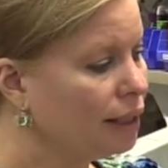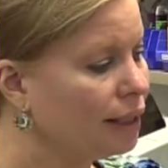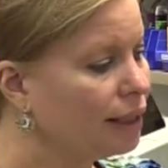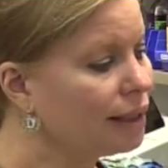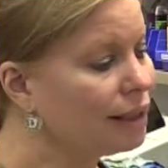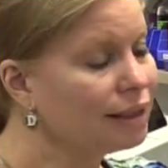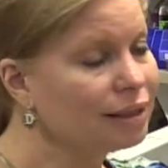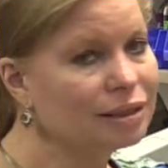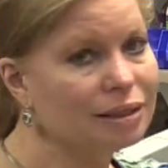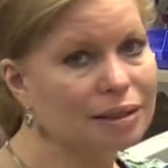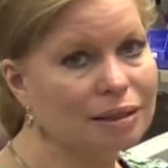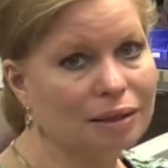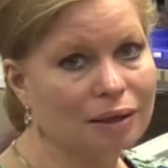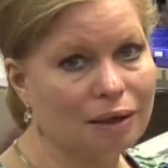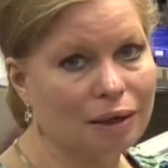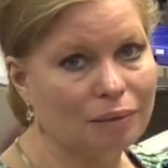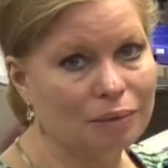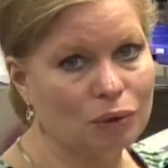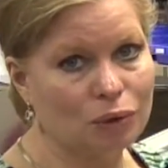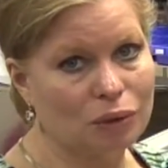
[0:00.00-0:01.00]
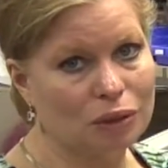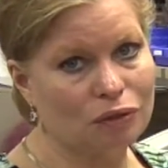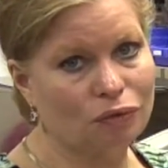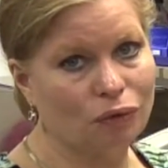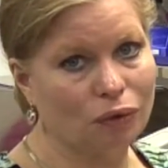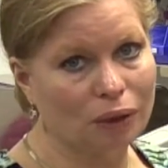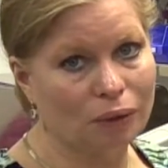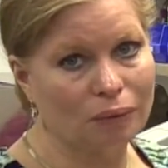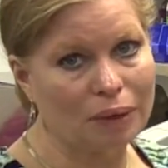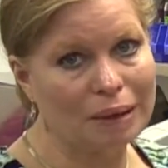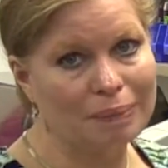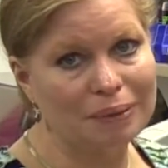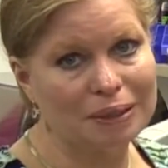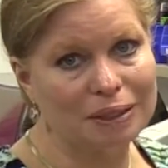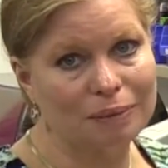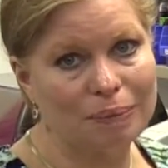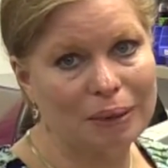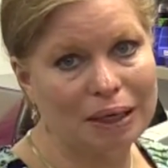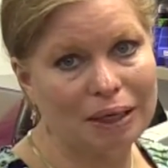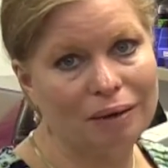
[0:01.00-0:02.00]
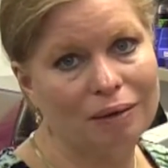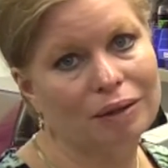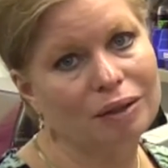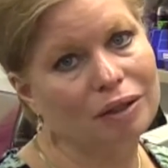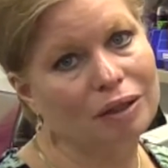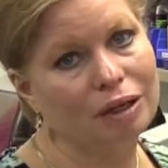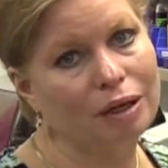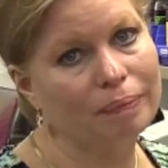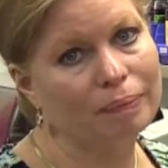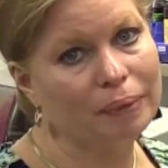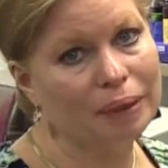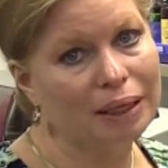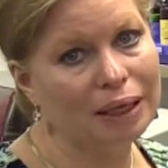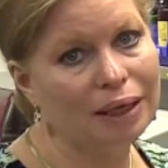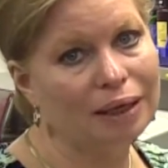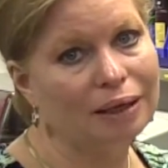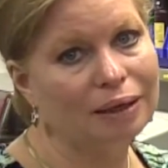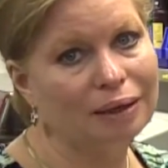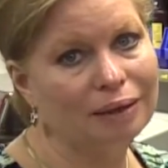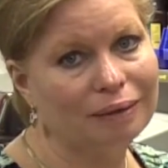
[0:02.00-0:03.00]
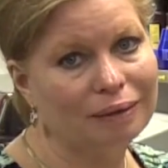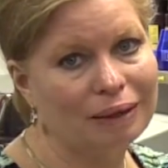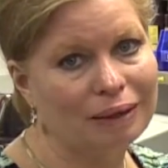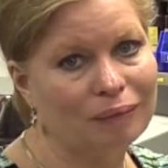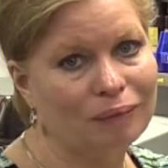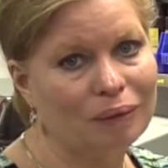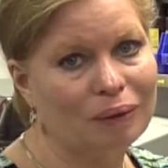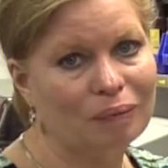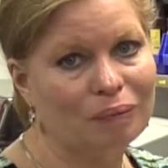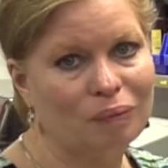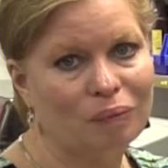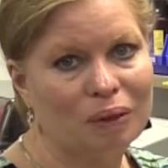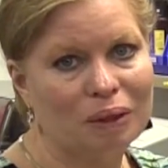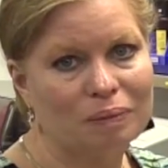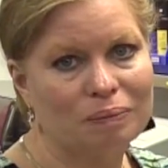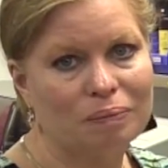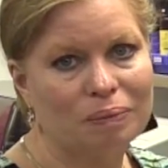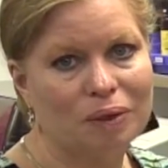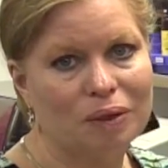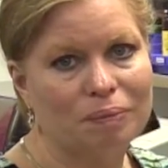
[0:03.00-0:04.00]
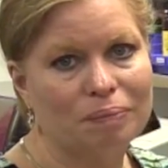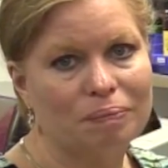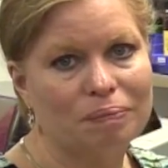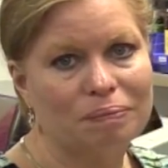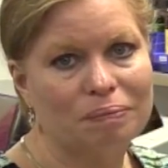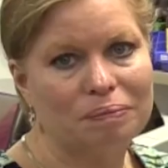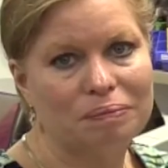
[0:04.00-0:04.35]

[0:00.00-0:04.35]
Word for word: and it doesn't come to us fully ripened depending on the company and, and what, what com